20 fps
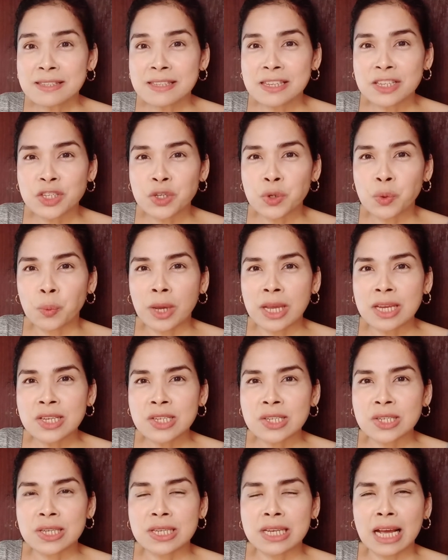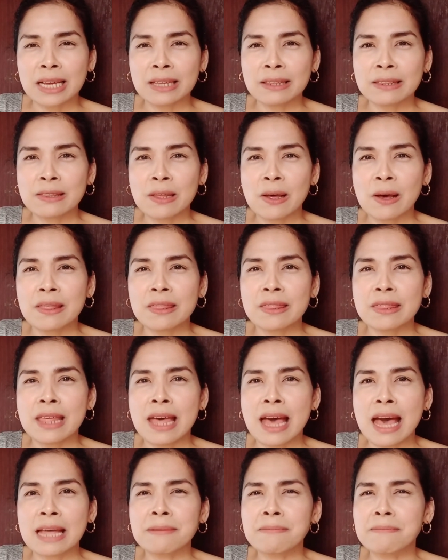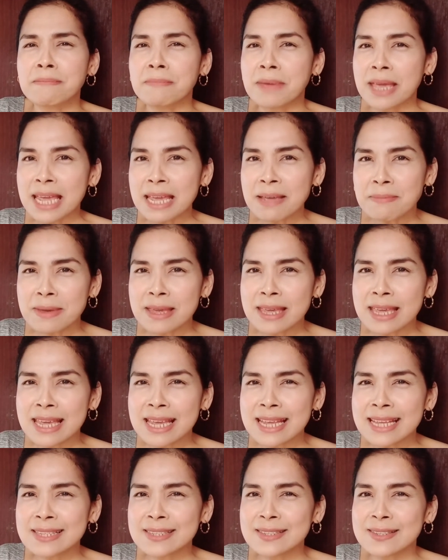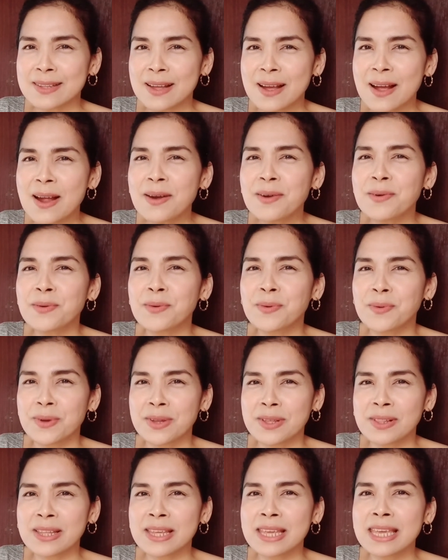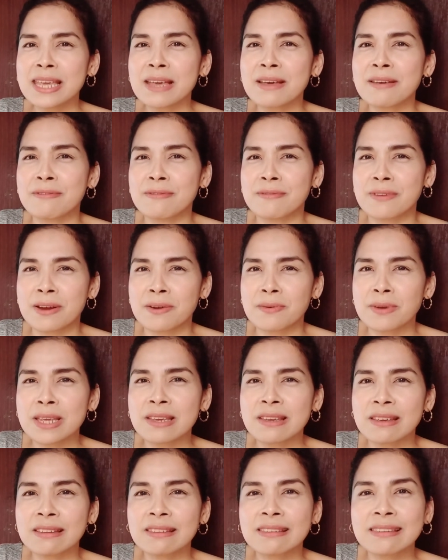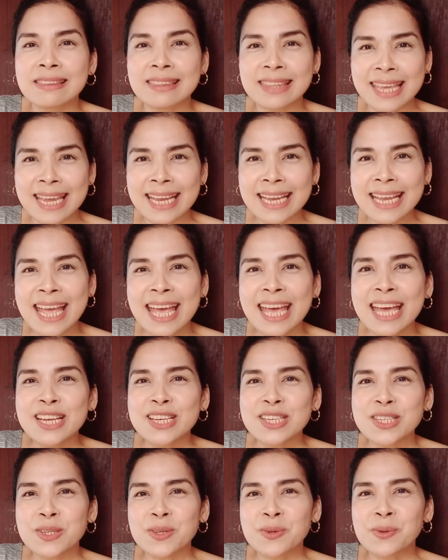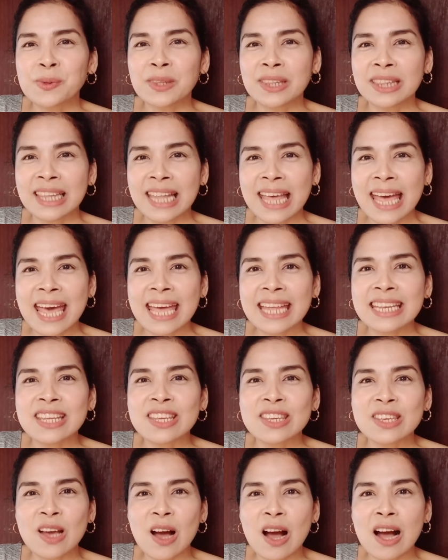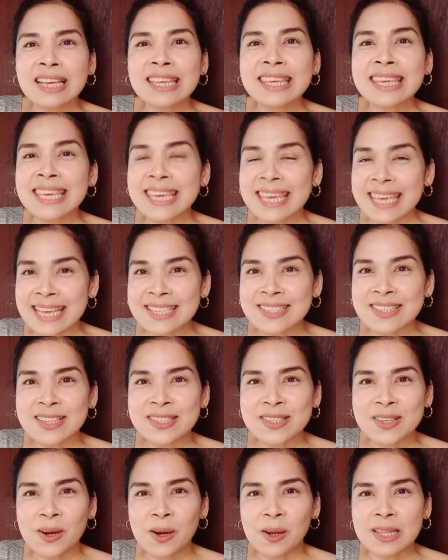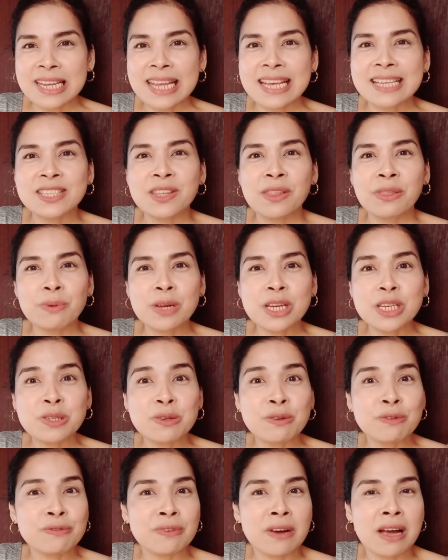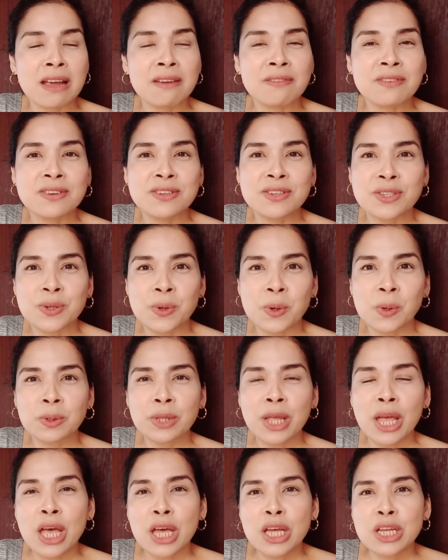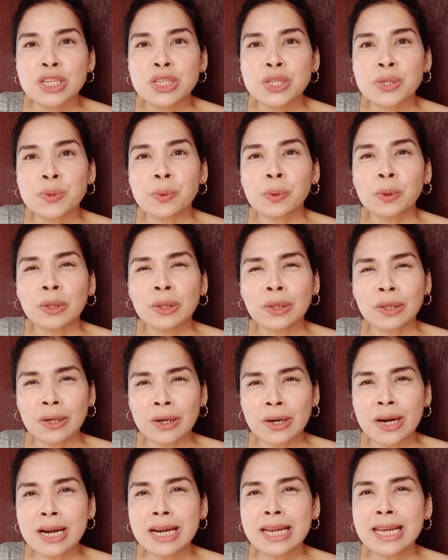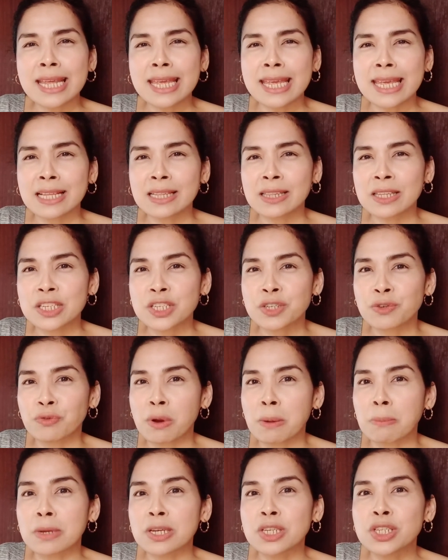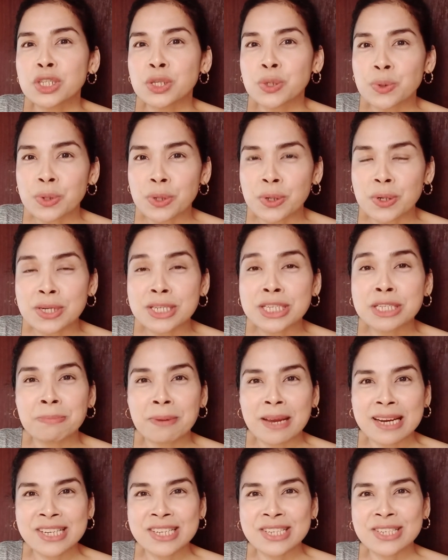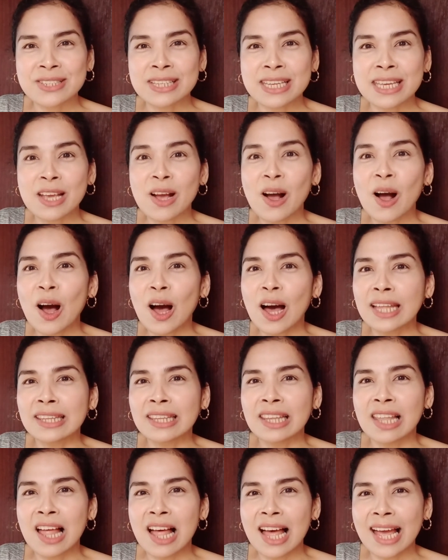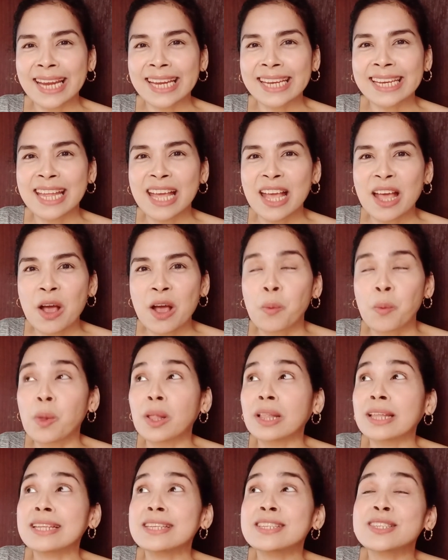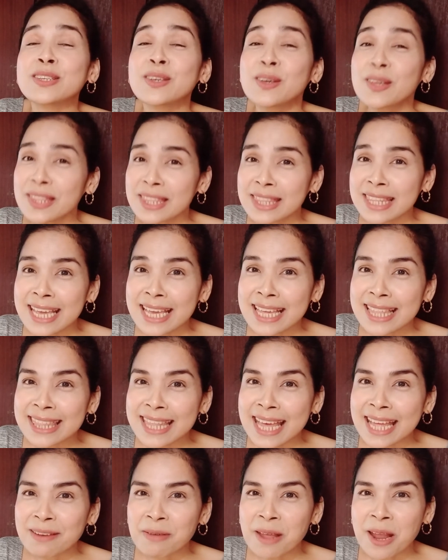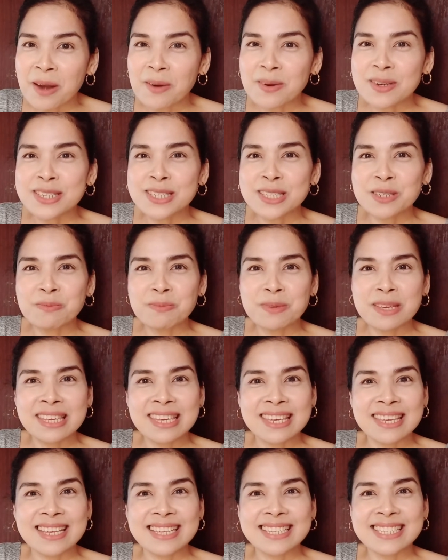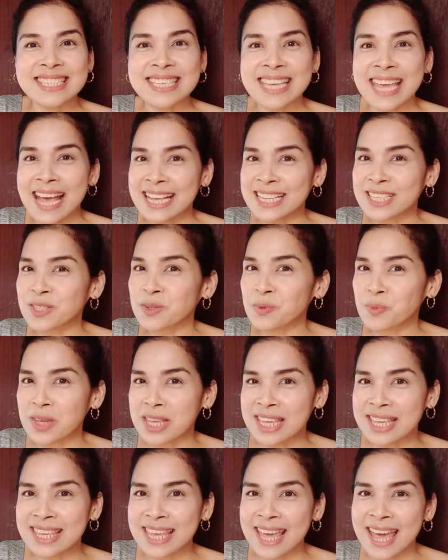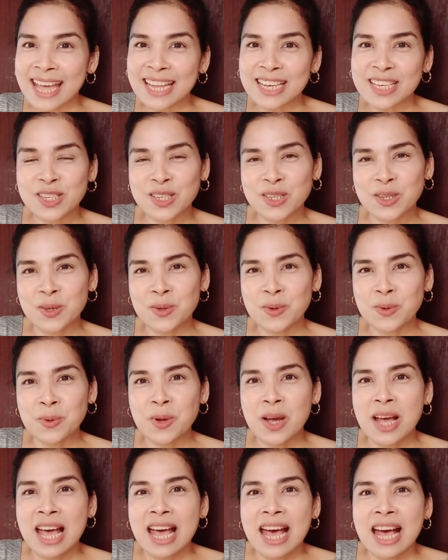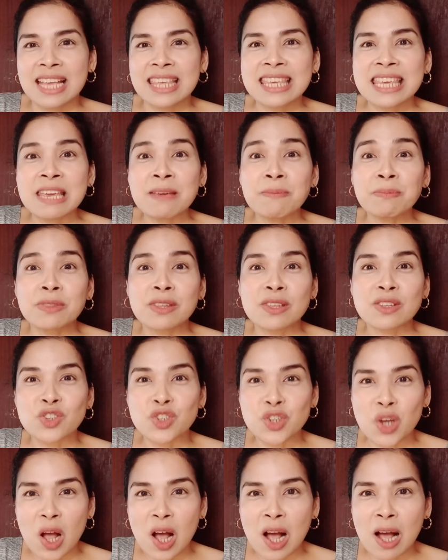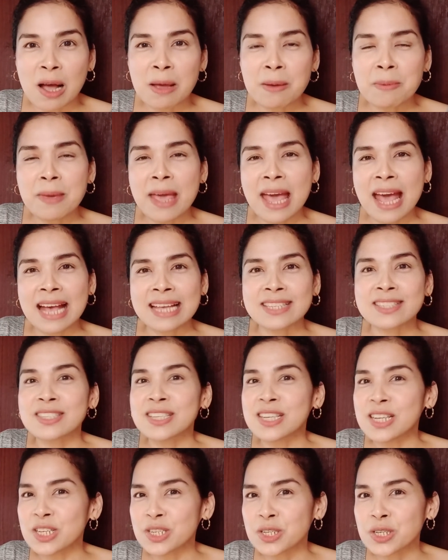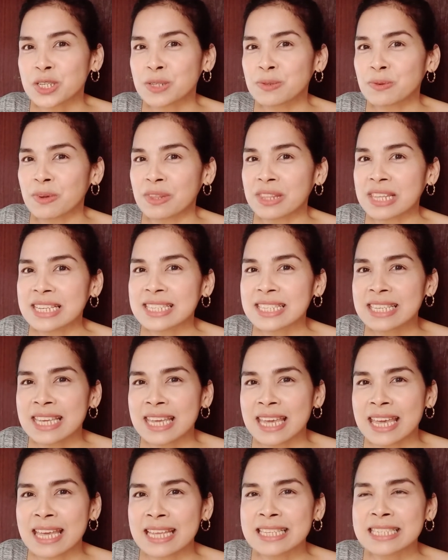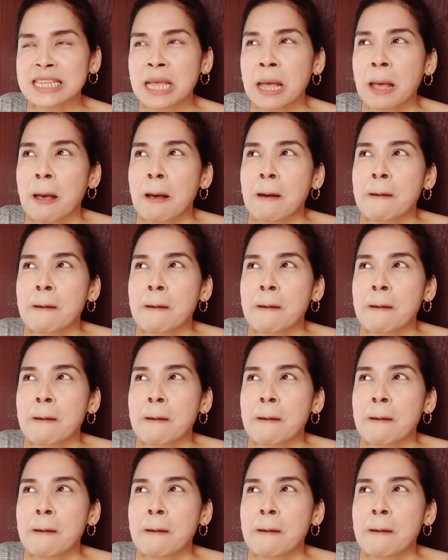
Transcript: the situation, I thought that maybe it's not really a very good thing to let young kids as early as 3 to 5 years old to learn English from a tutor, especially online. Well, it's a good thing that parents do, because yes, we get to keep the job as teachers for these kids.